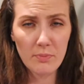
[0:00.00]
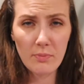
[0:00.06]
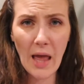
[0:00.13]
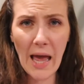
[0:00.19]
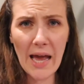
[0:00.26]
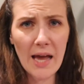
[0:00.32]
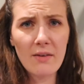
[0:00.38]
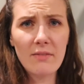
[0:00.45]

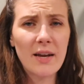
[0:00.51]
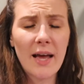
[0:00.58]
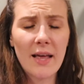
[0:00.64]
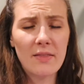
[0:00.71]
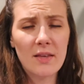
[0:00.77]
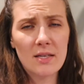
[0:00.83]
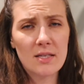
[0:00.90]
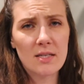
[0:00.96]
I haven't had
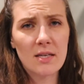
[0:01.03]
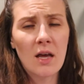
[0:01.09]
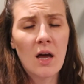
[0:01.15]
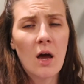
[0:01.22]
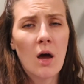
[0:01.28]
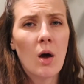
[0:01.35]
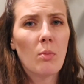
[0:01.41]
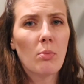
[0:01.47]
this
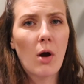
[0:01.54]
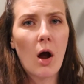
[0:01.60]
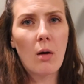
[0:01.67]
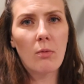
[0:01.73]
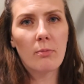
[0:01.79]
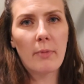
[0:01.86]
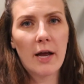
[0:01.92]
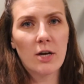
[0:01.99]

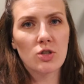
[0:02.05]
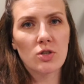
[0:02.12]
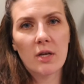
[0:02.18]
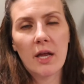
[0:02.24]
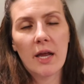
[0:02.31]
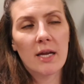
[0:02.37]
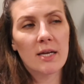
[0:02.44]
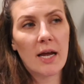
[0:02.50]
problem
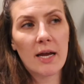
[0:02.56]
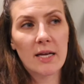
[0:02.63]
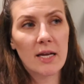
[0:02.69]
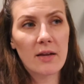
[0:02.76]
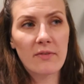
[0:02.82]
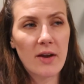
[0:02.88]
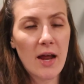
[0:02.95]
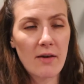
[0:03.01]
actually, and I didn't
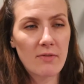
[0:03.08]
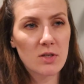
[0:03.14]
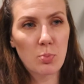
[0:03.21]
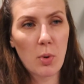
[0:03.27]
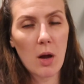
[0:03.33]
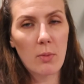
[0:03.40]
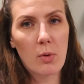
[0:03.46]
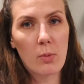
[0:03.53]
even have this
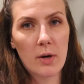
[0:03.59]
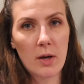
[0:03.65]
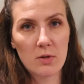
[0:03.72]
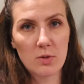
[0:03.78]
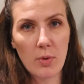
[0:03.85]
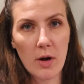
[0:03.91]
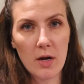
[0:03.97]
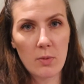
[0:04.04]
problem when I was
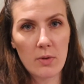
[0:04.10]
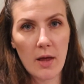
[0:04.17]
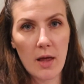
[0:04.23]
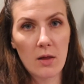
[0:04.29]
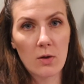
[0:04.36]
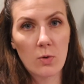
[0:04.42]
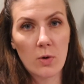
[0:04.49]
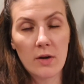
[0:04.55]
pregnant with
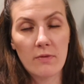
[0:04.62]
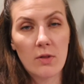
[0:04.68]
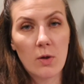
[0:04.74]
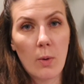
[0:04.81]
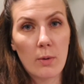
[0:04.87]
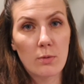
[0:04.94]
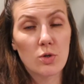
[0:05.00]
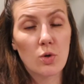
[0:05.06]
Eleanor, even though
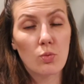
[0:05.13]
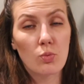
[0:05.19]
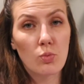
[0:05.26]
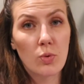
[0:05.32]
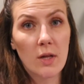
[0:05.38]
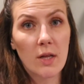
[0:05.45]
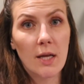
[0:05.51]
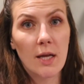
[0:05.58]
I was
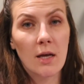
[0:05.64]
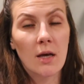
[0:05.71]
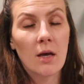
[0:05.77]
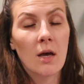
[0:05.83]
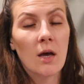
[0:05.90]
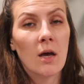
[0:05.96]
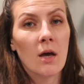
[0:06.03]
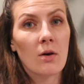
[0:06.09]
really,
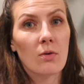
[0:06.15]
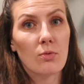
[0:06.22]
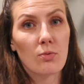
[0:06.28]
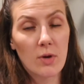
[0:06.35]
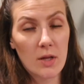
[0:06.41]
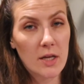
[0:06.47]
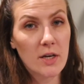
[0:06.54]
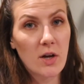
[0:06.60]

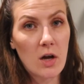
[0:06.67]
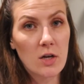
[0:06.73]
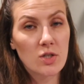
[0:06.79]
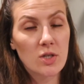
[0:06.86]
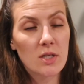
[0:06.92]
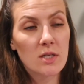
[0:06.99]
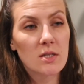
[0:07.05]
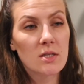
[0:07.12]
really
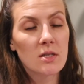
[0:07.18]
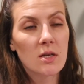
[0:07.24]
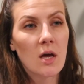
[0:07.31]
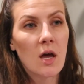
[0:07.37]
nauseous.